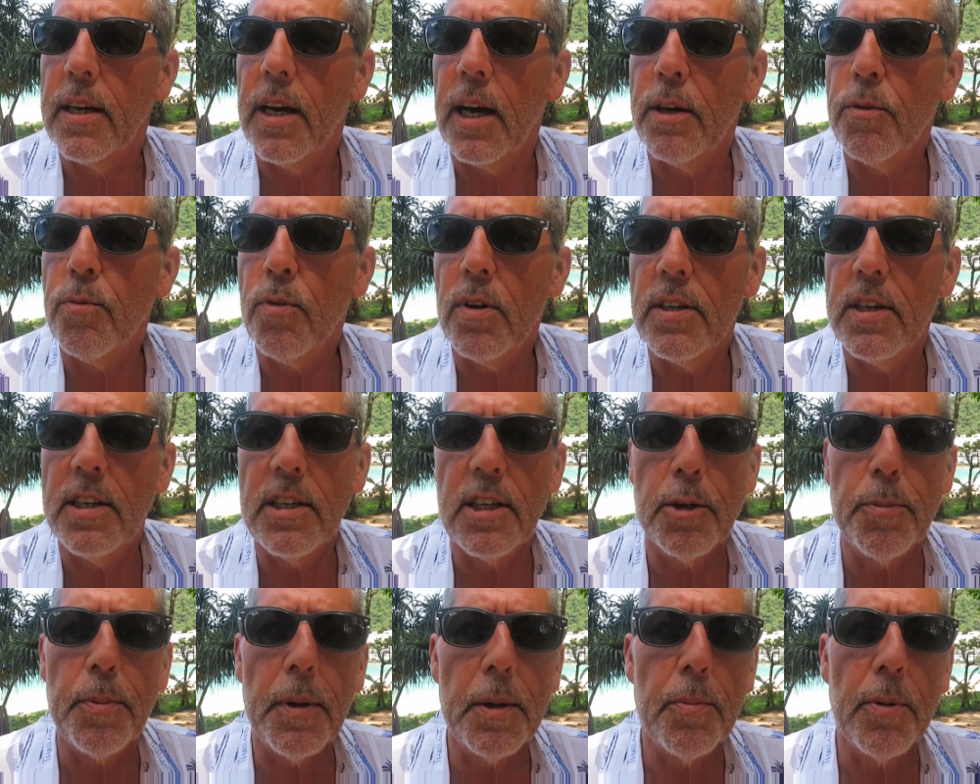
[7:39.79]
I run
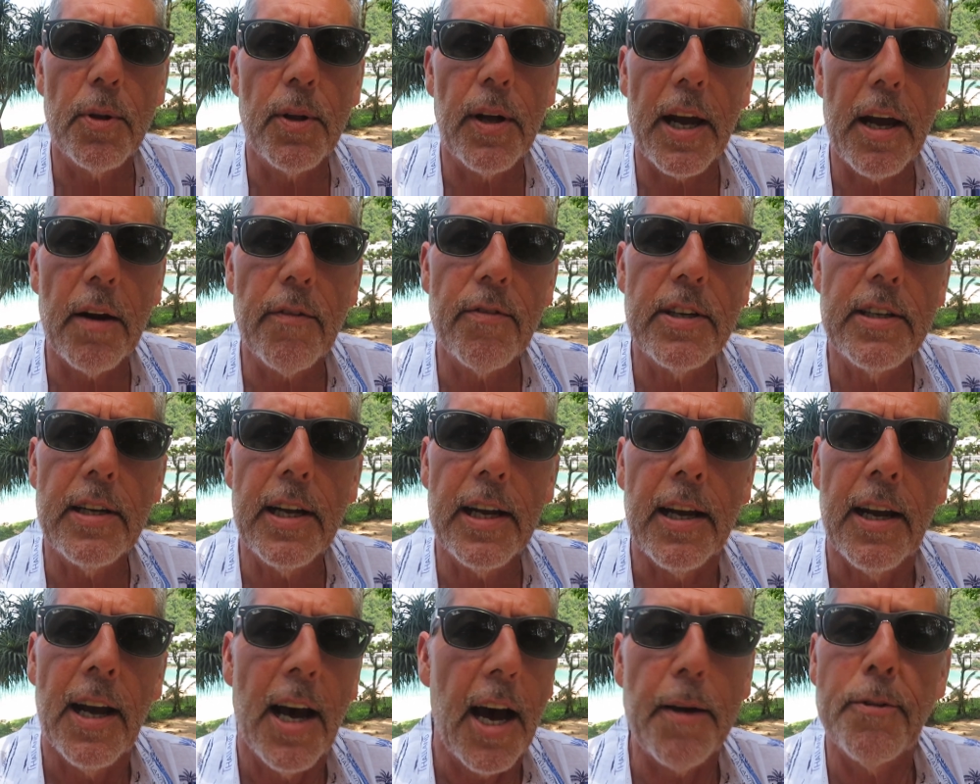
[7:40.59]
into people every
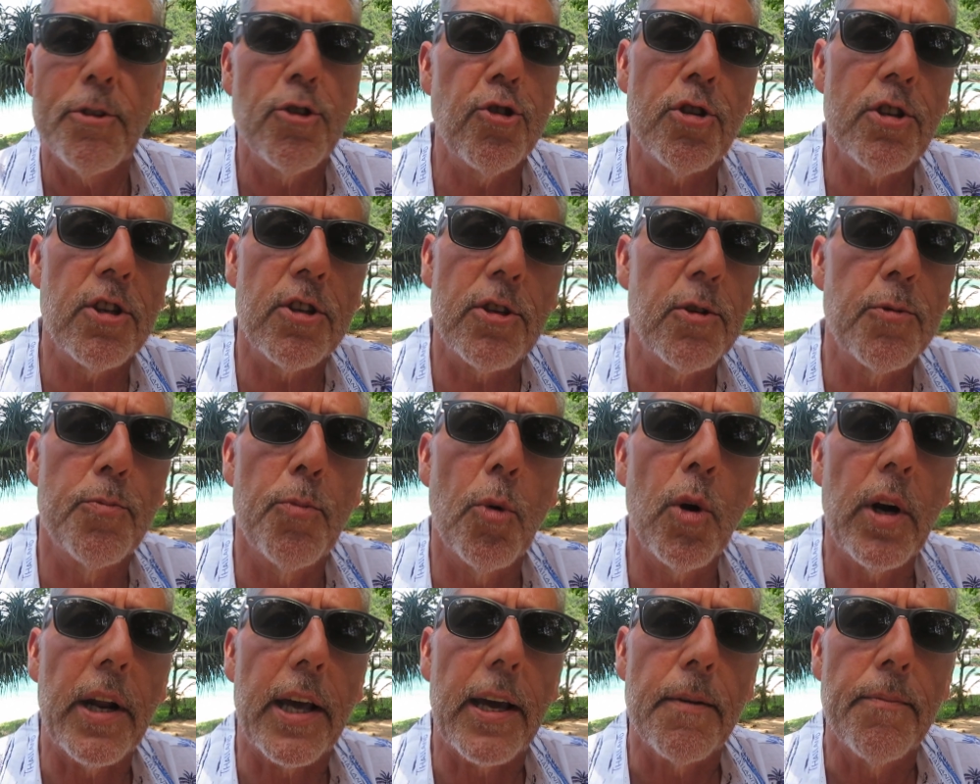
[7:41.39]
day. This
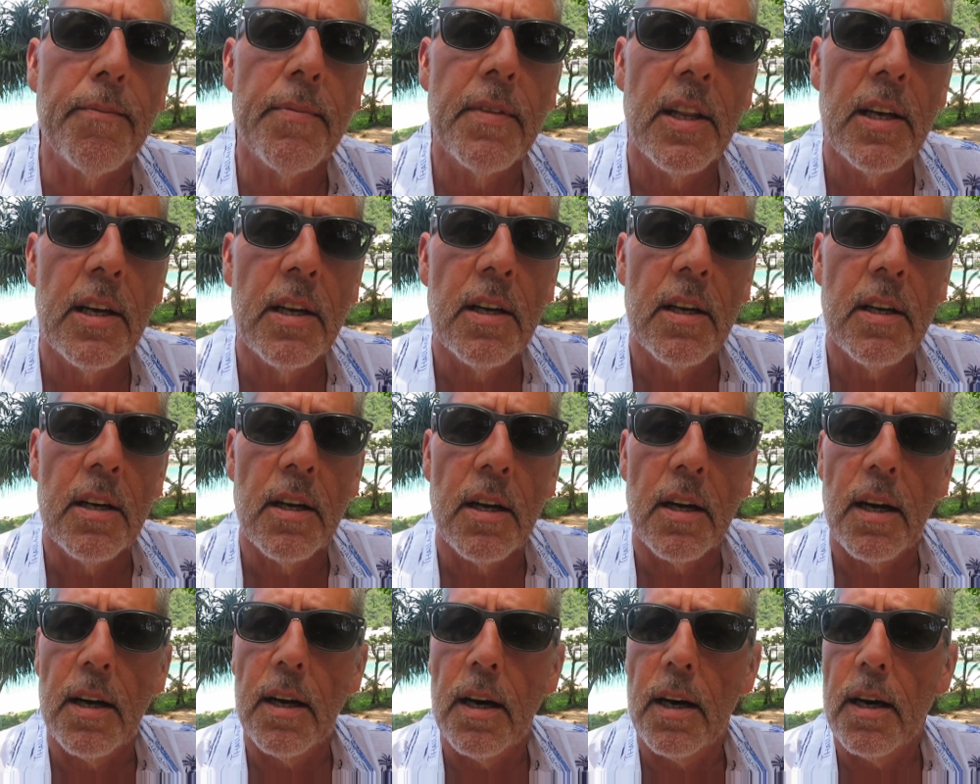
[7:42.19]
morning,
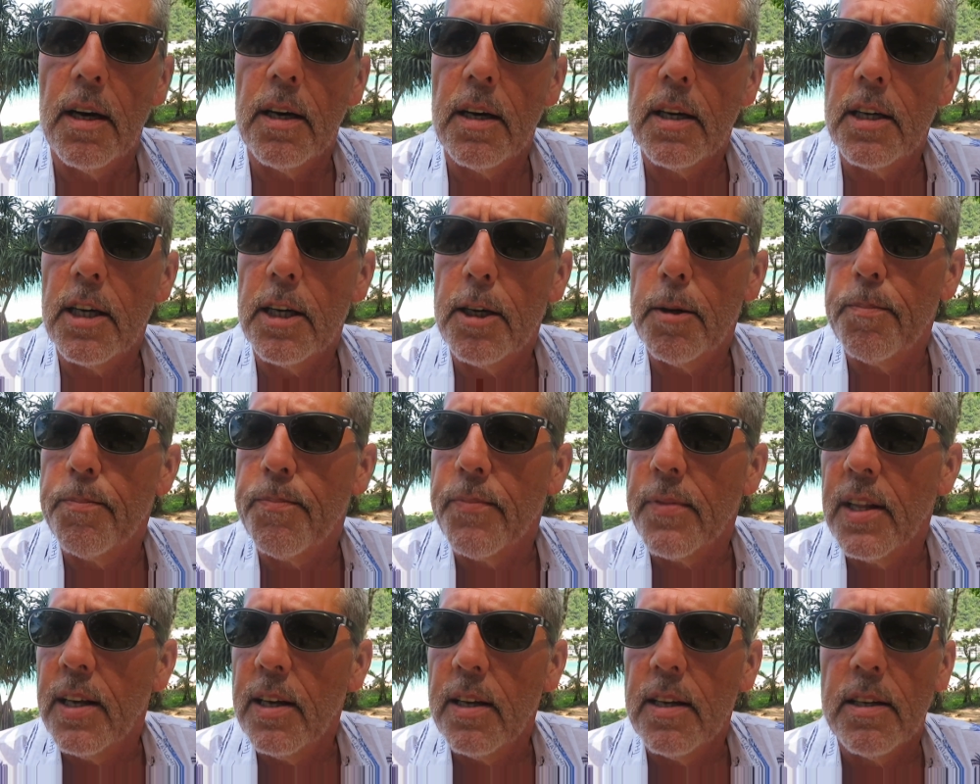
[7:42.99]

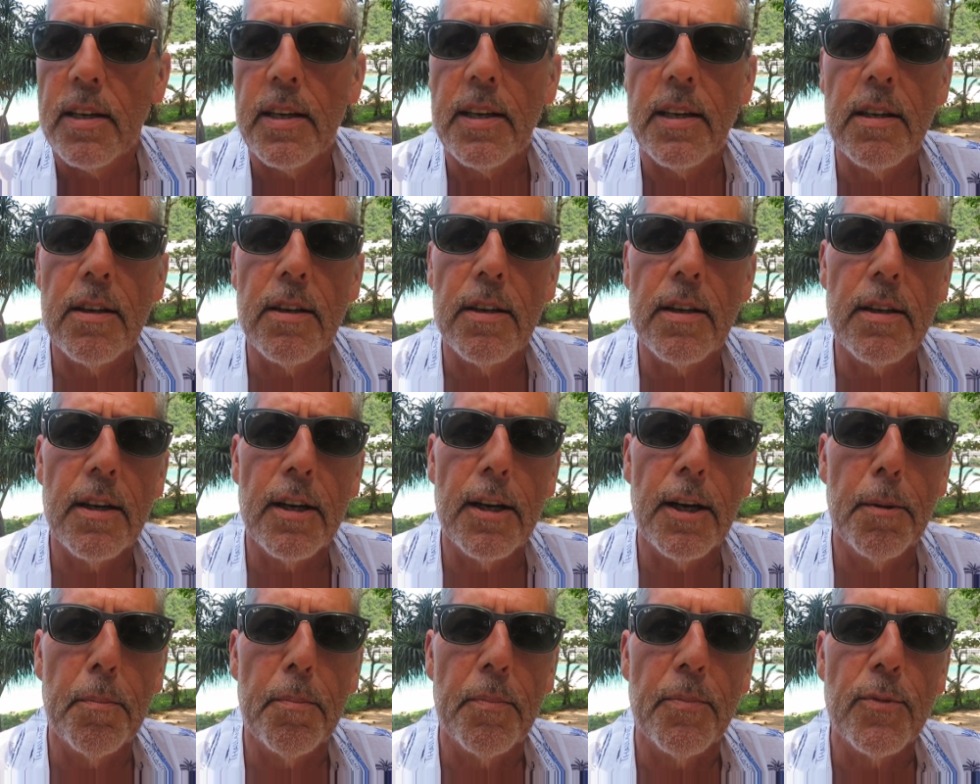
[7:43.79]

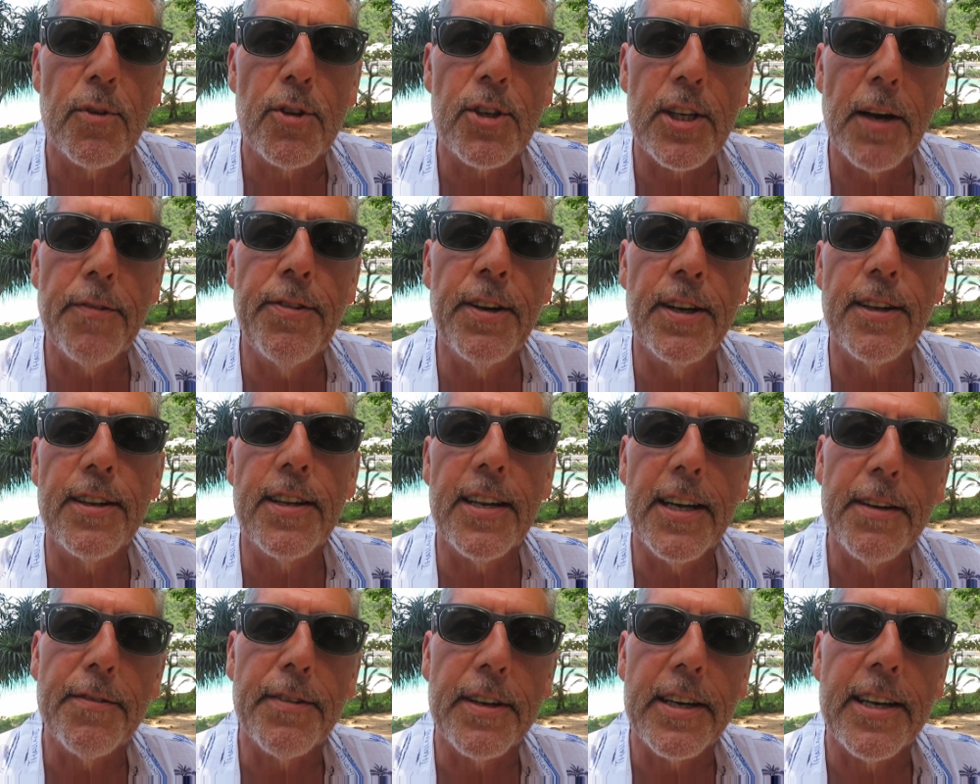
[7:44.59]

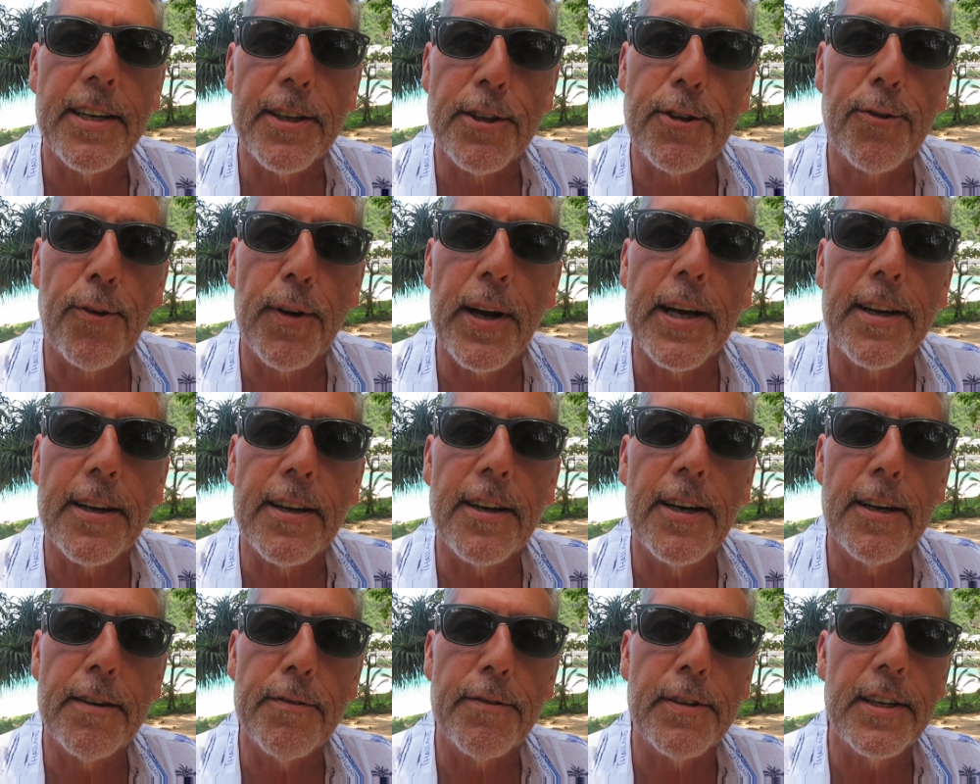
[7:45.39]
7-Eleven has great
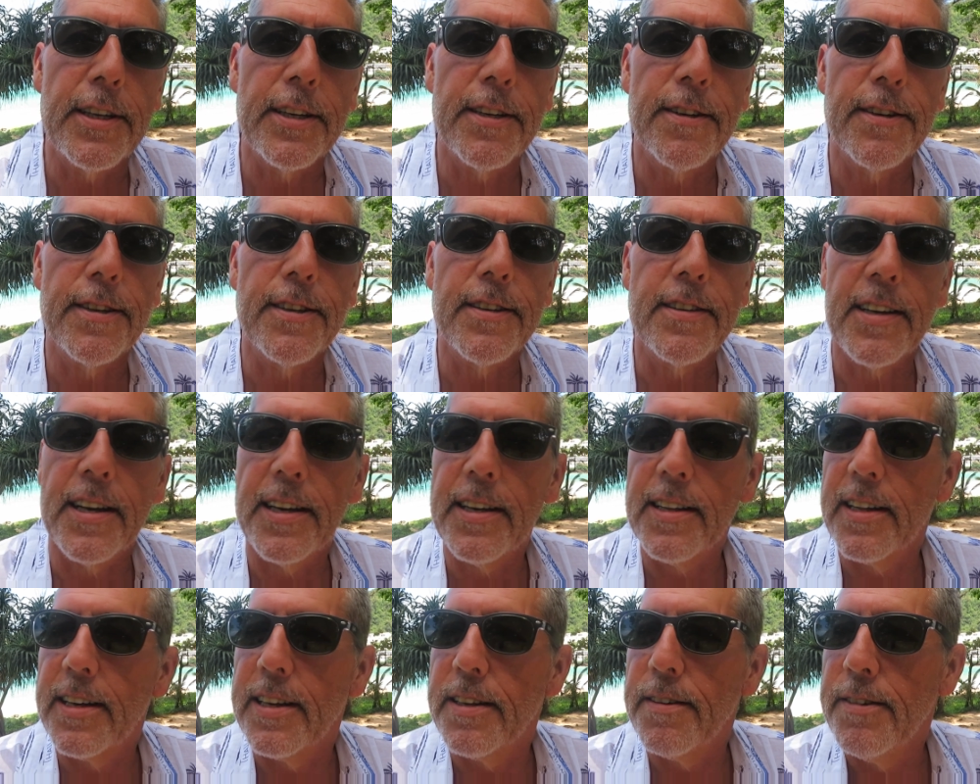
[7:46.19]
coffee here in
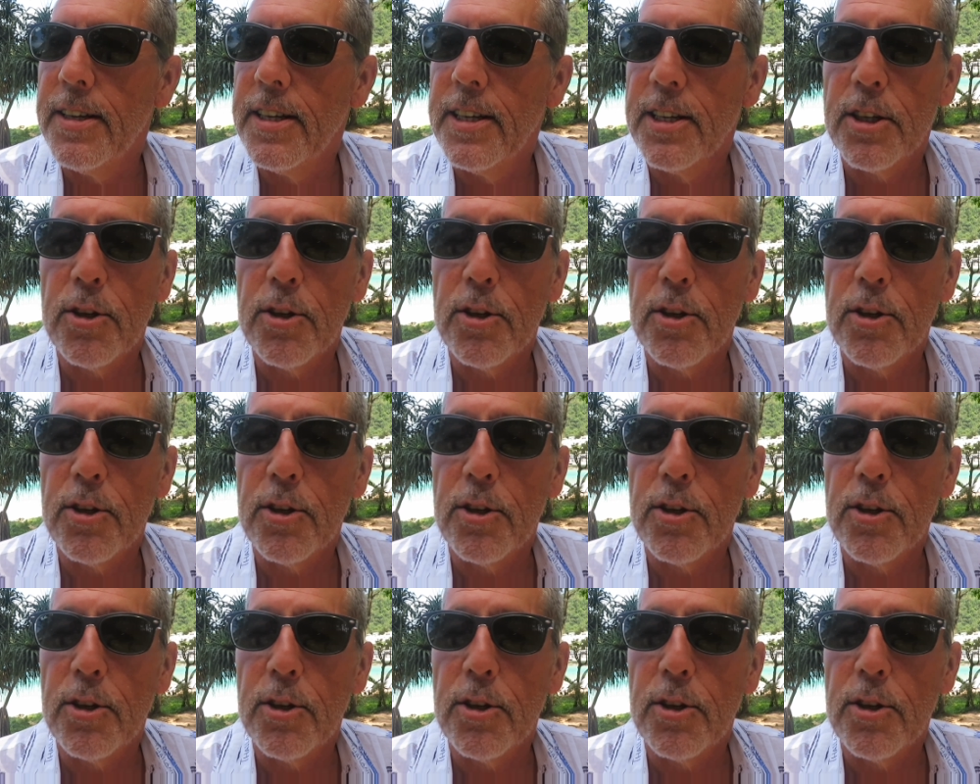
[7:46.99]
Thailand.